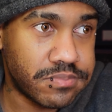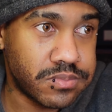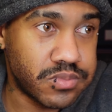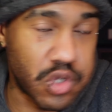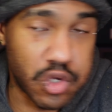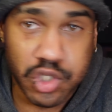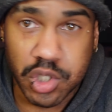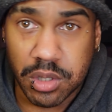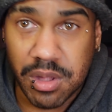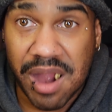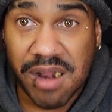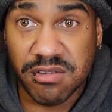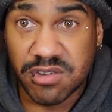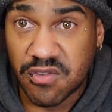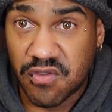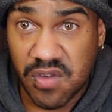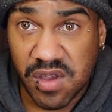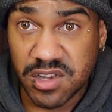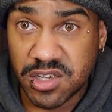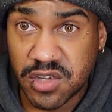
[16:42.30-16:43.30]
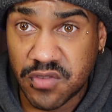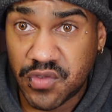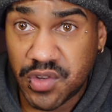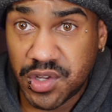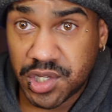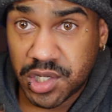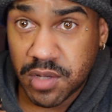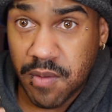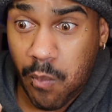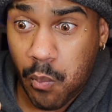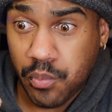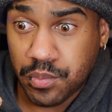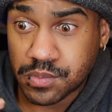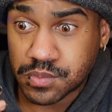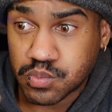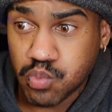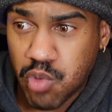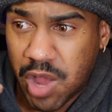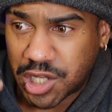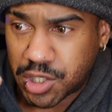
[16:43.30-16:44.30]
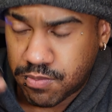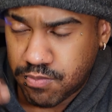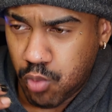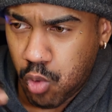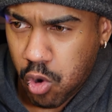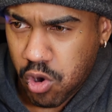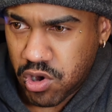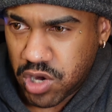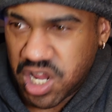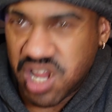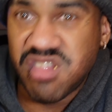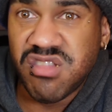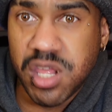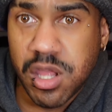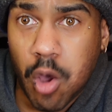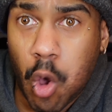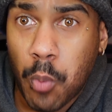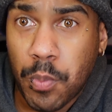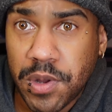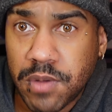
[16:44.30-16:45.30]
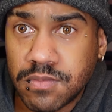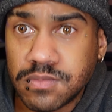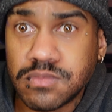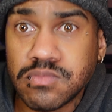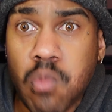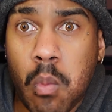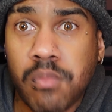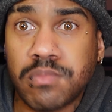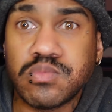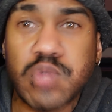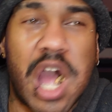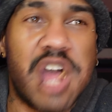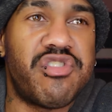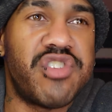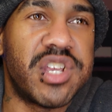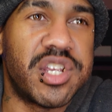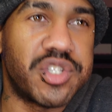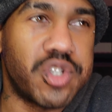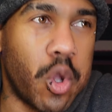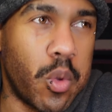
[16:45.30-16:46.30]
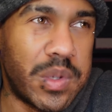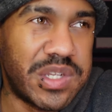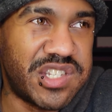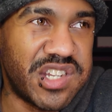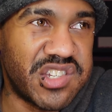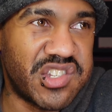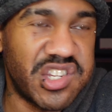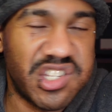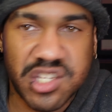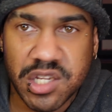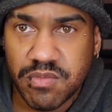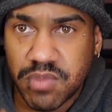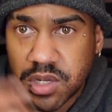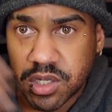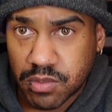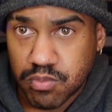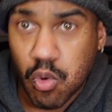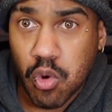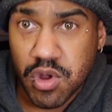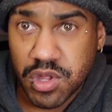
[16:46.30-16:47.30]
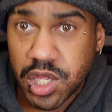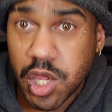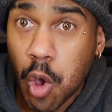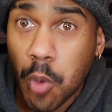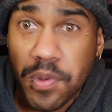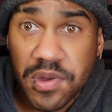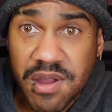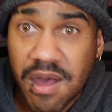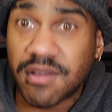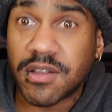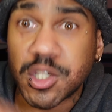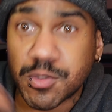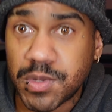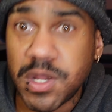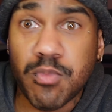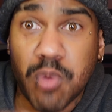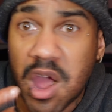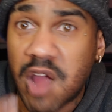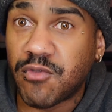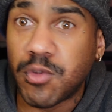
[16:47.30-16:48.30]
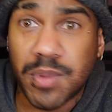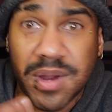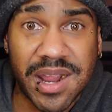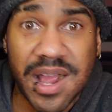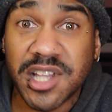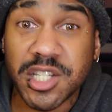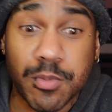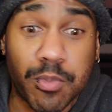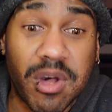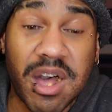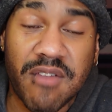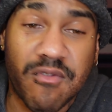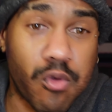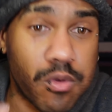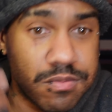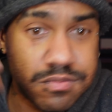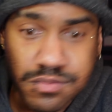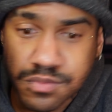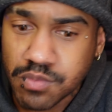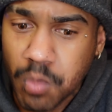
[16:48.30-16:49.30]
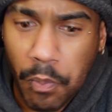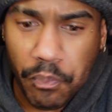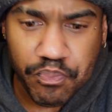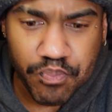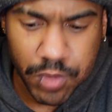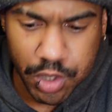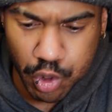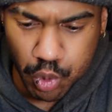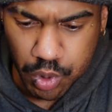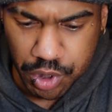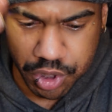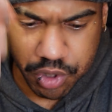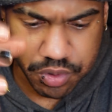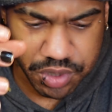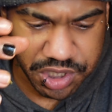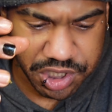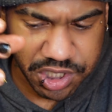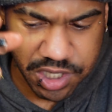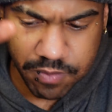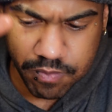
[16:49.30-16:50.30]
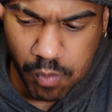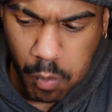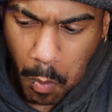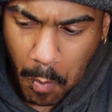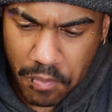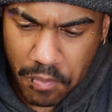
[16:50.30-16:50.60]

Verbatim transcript: there's a lot of divisiveness that's more in the open I think it's always existed, but it's more in the open now because people, everybody has a platform to a certain extent.